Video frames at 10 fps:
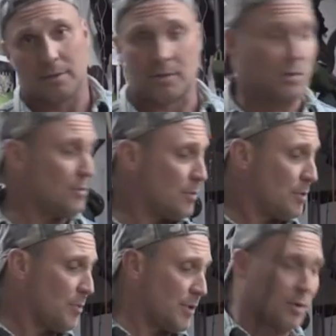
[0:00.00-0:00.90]

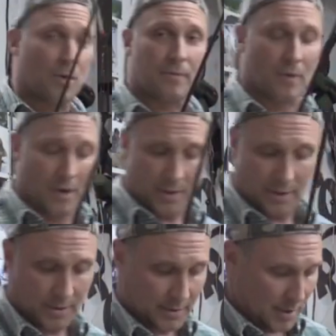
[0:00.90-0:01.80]
tune with your quiver on.
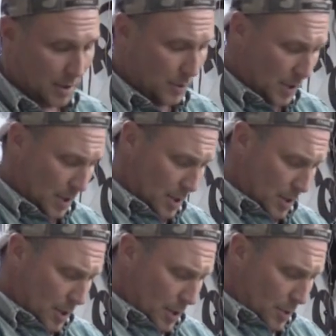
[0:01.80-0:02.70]
So
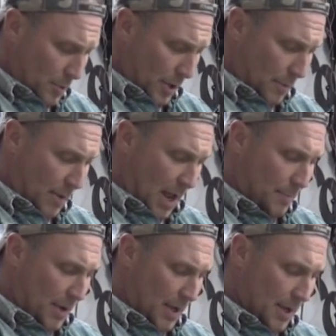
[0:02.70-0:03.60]
we're going to
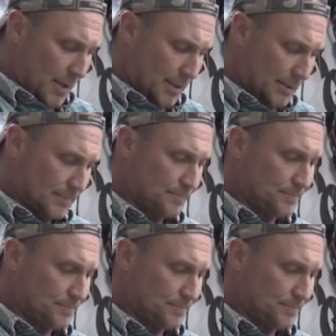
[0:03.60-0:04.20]
pop a